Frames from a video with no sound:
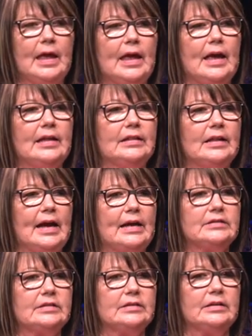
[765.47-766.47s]
And
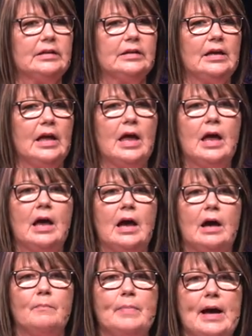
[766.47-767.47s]
lastly,
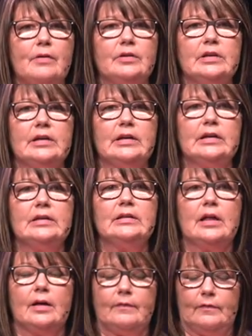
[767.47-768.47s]
abounding in
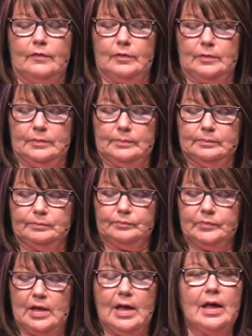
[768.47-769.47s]
love.
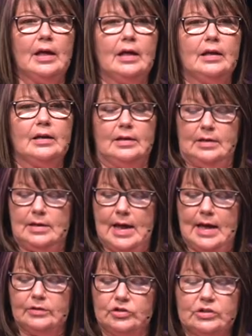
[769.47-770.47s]

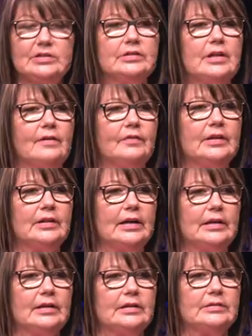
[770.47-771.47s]
Not just loving,
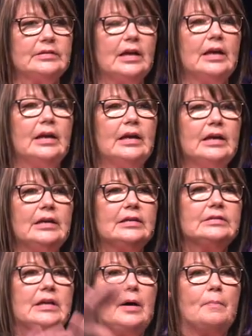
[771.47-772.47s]
ladies, he
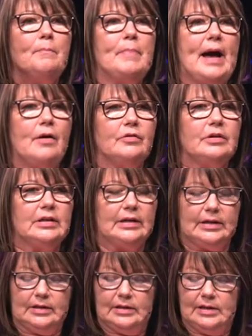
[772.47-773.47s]
is
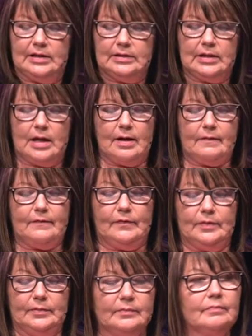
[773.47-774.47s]
abounding in love.
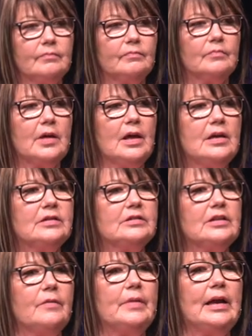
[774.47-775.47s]

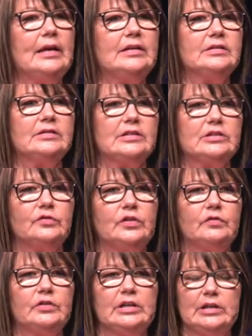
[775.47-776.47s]
Psalm
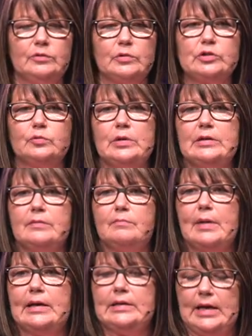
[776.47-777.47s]
86:15 was written
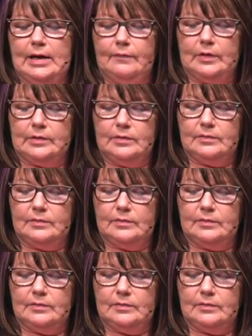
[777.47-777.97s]
by David.